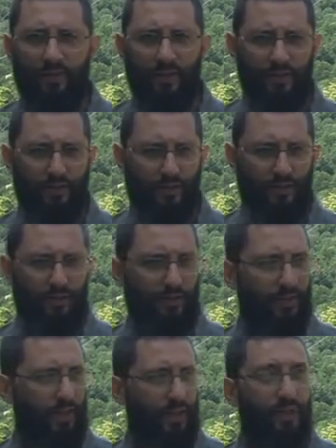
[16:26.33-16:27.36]
then you just say,
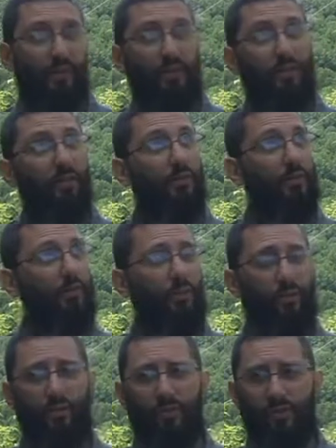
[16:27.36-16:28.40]
okay,
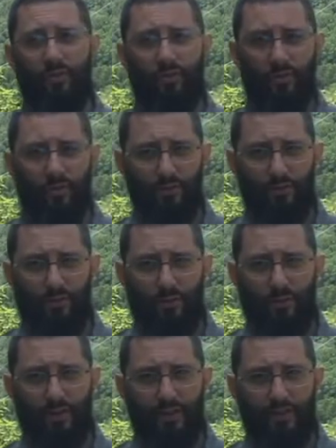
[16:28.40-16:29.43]
Lord, you saw
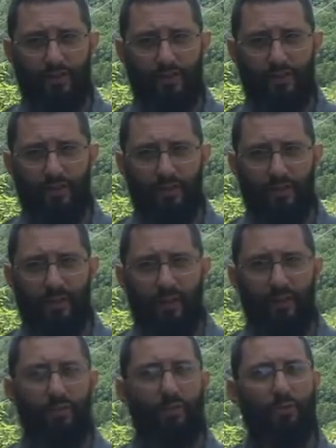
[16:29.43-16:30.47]
what he did.
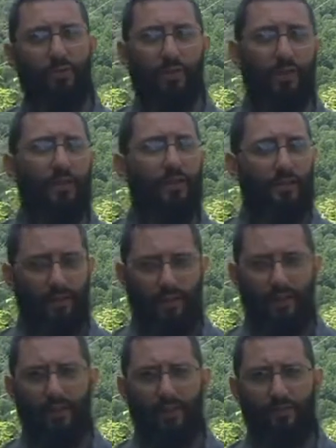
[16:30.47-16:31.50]
And the Lord will say,
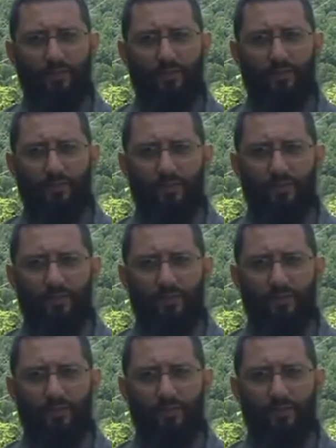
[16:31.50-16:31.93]
yeah, I did.